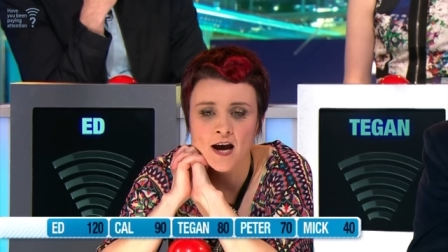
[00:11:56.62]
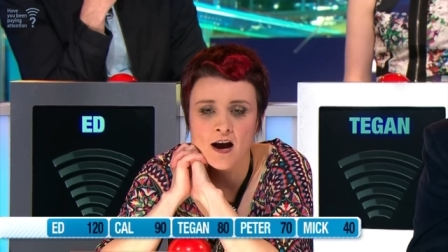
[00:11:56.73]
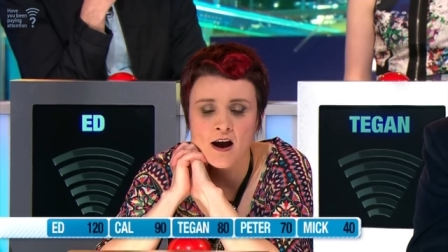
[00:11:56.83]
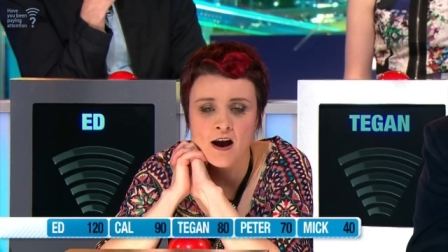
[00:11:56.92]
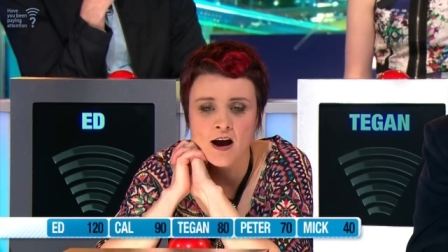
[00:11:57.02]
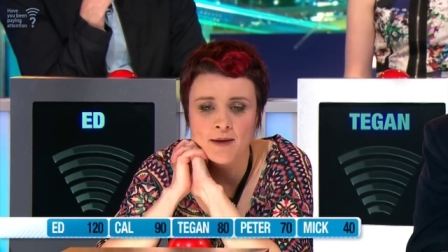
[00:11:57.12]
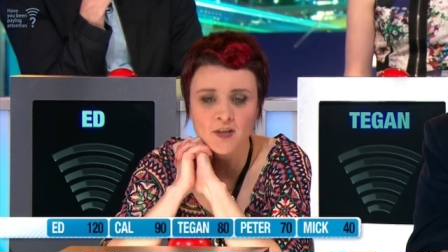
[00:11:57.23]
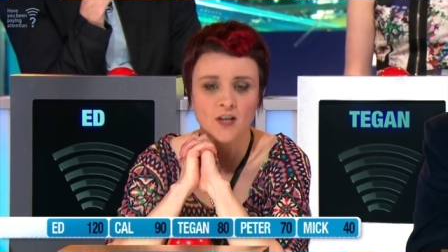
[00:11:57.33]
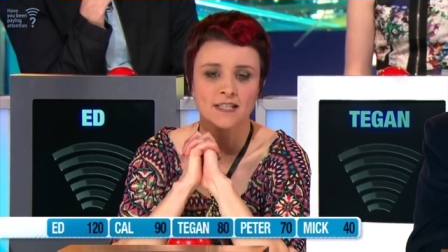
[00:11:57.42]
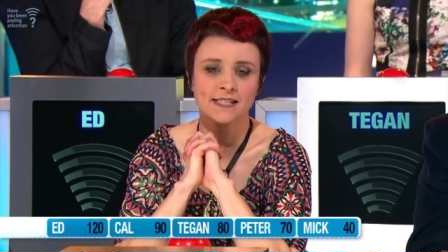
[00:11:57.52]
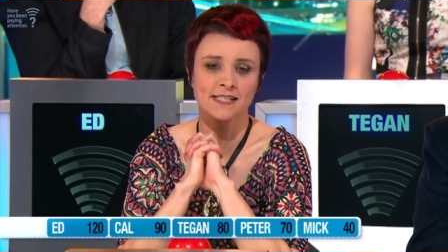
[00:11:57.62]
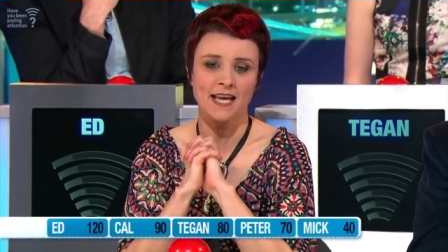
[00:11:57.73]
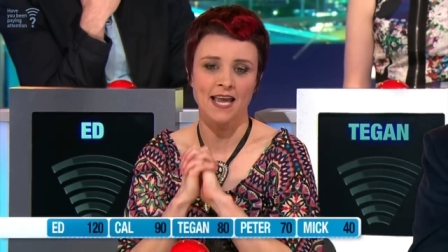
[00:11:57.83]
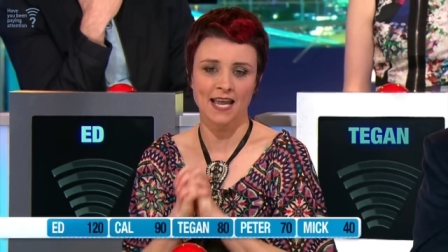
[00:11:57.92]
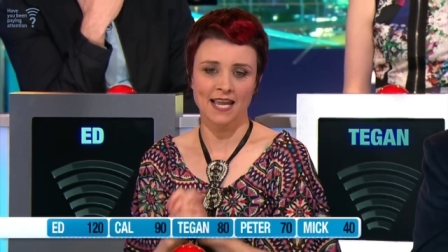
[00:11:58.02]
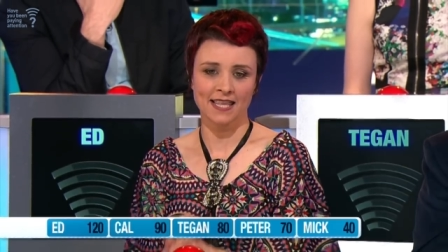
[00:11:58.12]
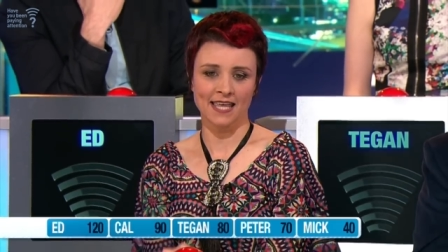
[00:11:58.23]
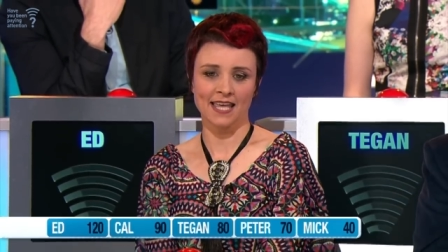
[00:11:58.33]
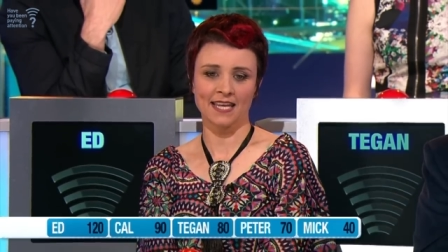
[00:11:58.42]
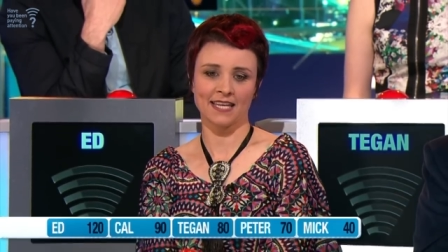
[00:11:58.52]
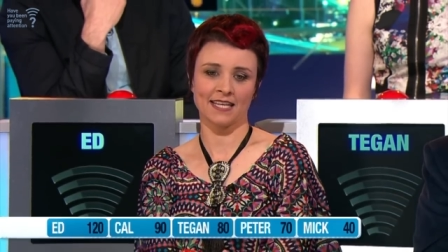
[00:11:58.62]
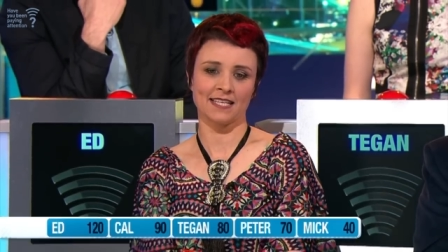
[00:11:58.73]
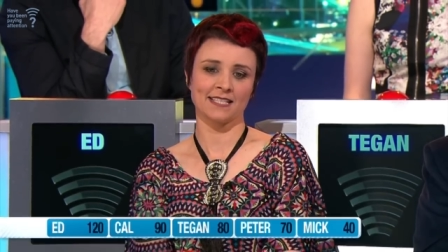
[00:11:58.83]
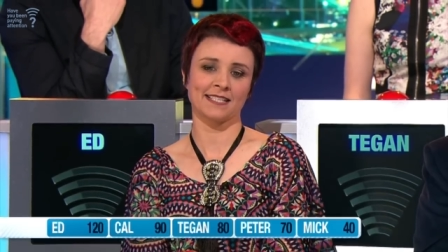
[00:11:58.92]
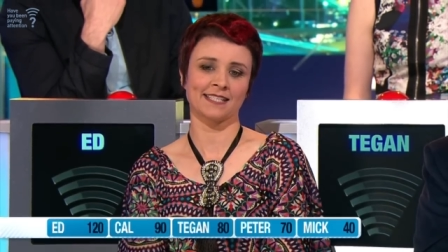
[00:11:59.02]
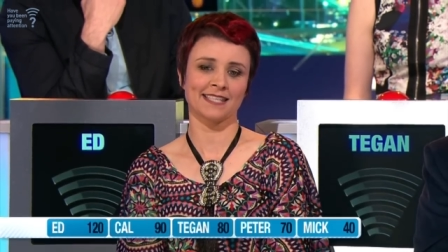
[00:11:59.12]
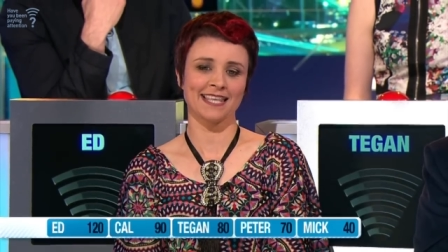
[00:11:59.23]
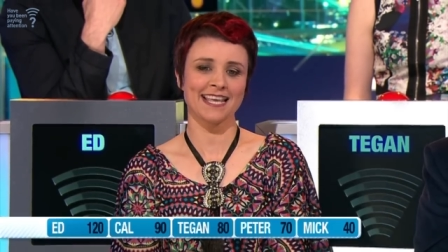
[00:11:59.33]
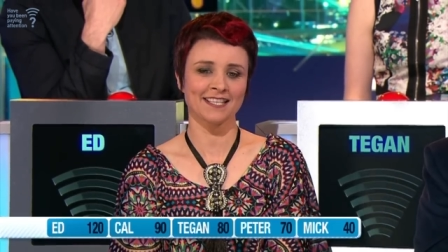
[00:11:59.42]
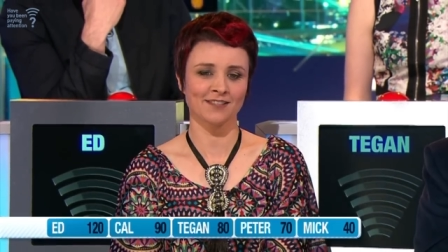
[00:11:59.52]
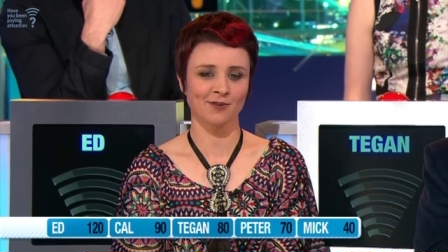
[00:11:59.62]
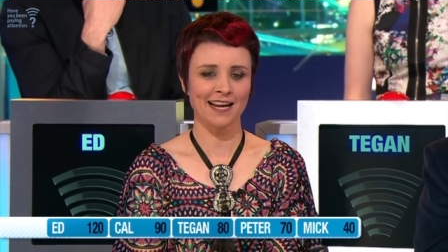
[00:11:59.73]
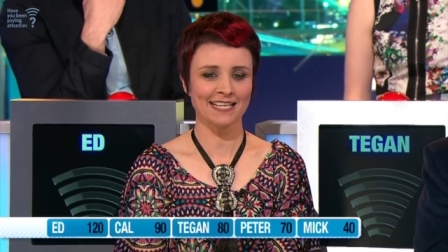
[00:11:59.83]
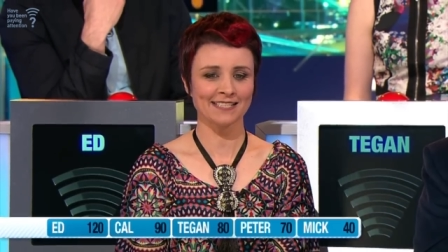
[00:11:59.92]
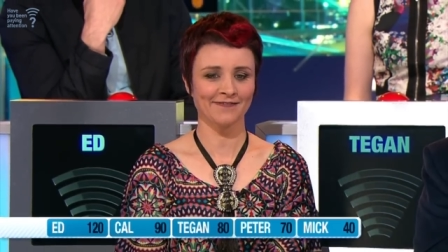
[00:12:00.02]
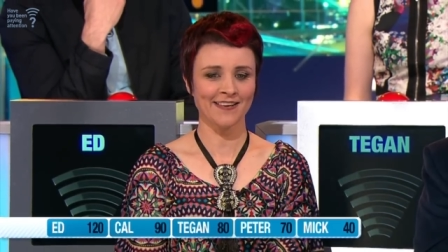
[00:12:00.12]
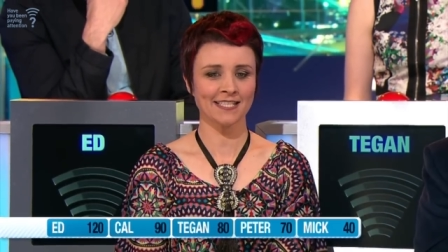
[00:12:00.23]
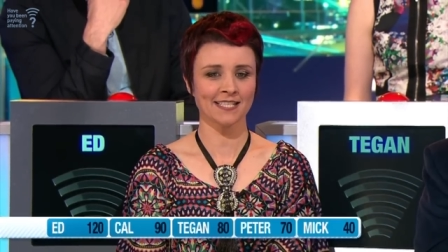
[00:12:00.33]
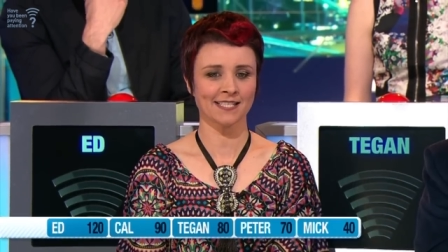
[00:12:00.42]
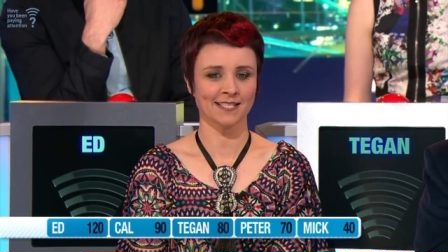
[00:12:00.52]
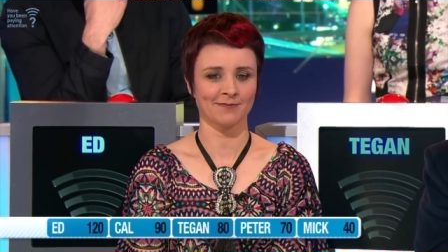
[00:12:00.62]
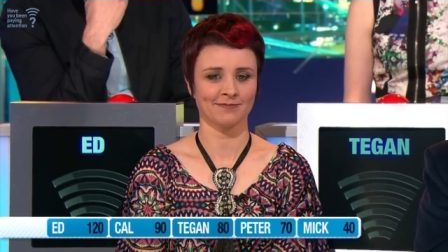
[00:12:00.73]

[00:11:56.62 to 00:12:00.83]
I'm going to say that it is the Israeli defence system.